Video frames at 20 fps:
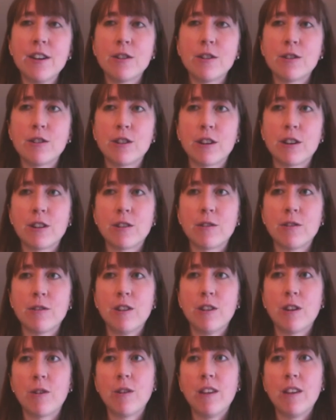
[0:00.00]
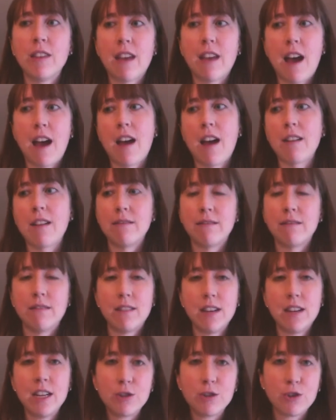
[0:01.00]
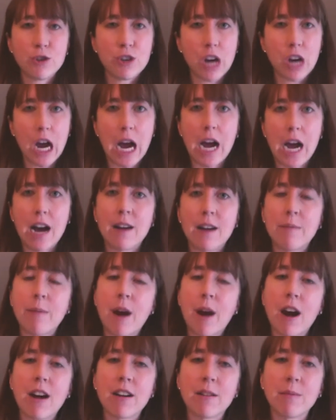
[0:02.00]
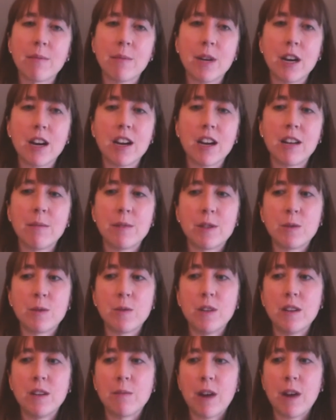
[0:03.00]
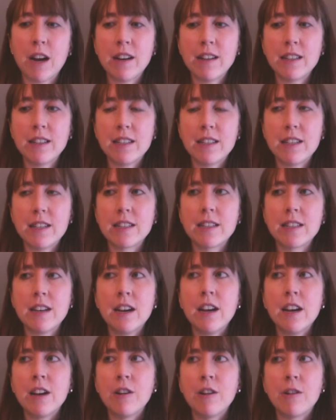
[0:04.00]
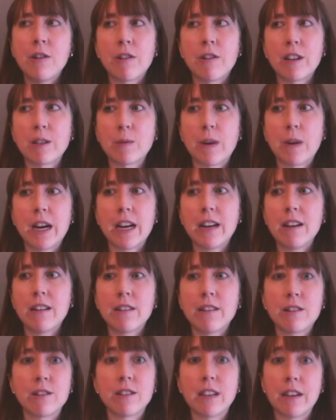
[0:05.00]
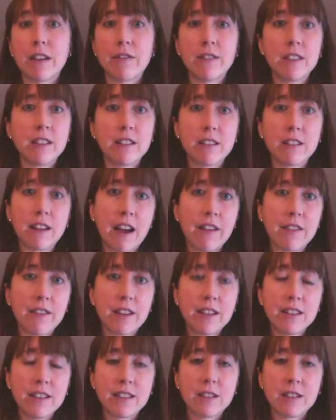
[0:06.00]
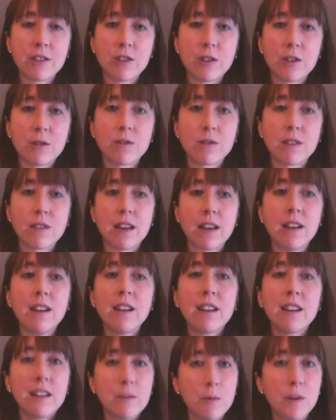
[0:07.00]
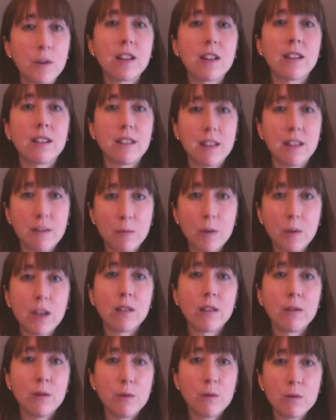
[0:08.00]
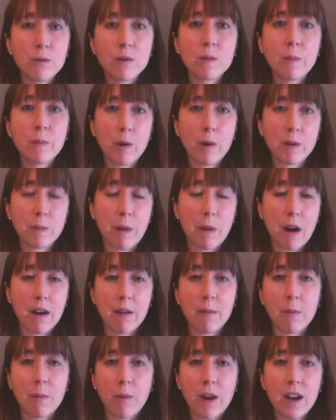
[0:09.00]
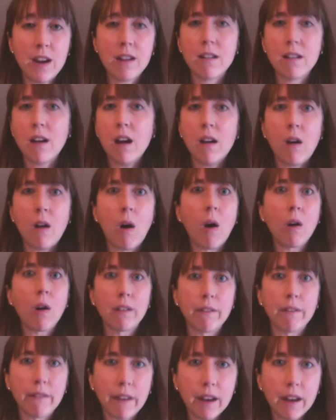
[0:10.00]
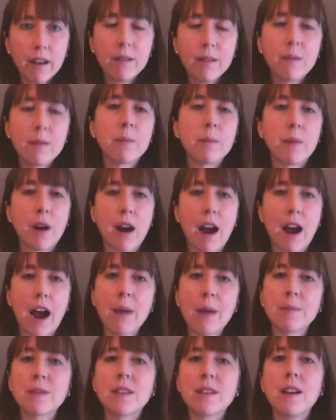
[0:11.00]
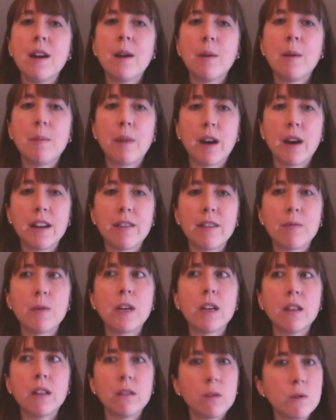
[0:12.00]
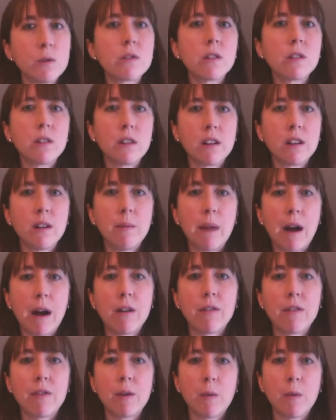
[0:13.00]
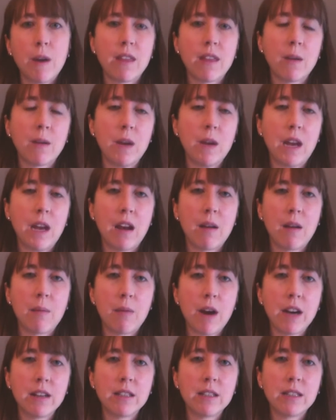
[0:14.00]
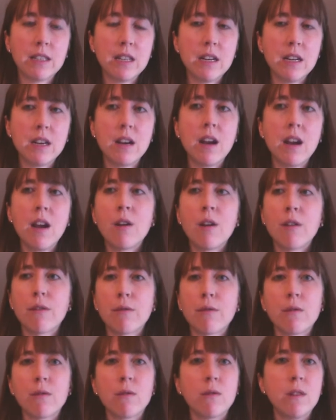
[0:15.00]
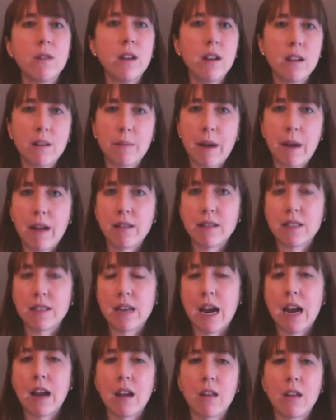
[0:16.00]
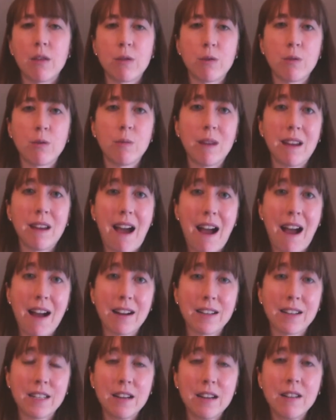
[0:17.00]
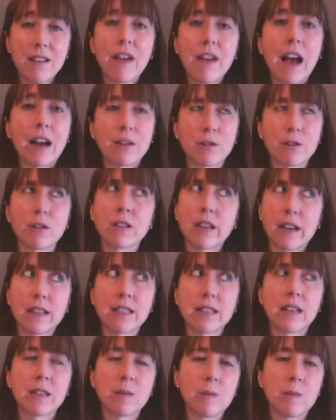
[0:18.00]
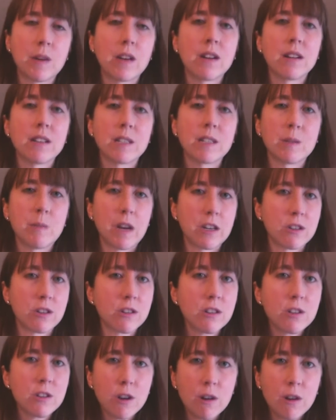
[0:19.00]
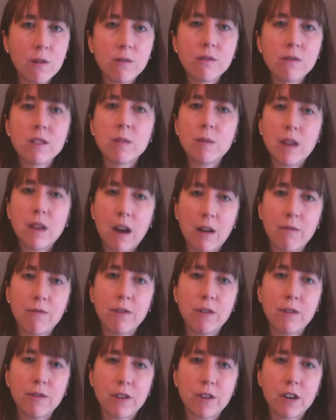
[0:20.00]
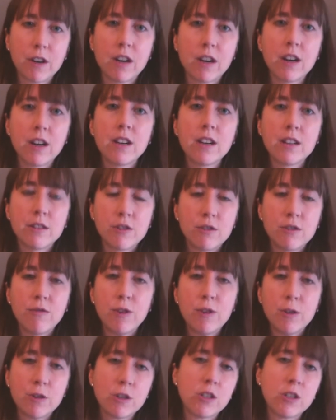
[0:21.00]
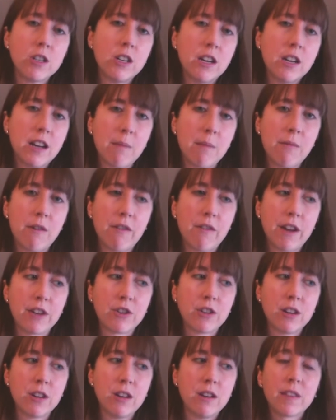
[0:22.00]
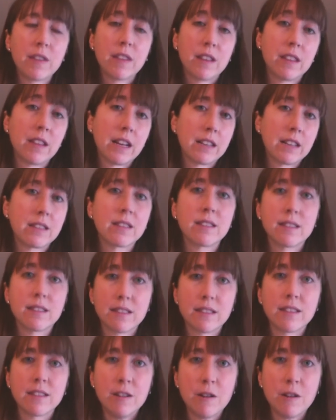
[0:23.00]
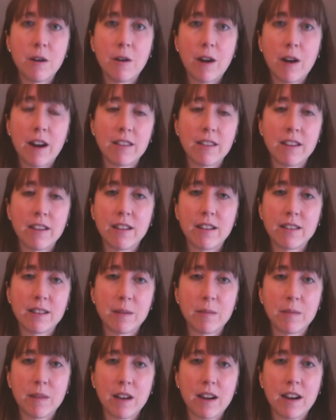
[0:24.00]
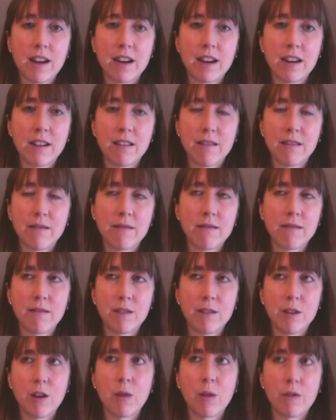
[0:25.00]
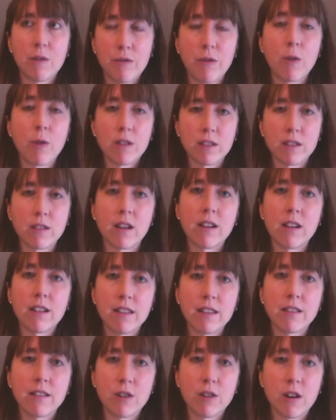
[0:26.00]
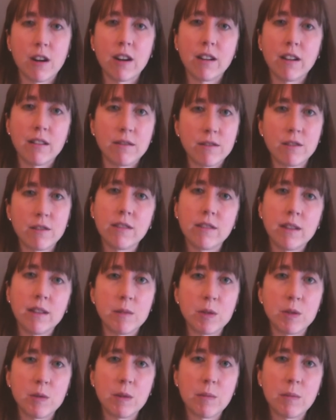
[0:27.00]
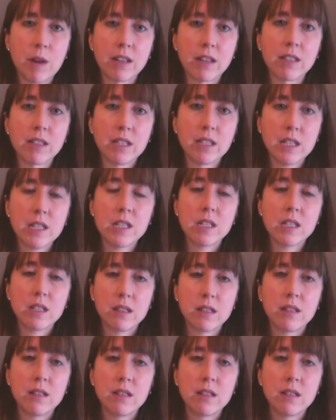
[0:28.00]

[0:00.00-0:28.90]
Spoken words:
So, in that intrapartum period between pregnancies, that's why there's definitely good evidence that shows that if we can lose postpartum weight, not all of it perhaps, but if we can lose a good amount of the weight that we gained in pregnancy through eating a balanced diet and through being active, exercise has been especially shown to be helpful for future GDM prevention, then that's, I think something I, would focus on and during in between pregnancies.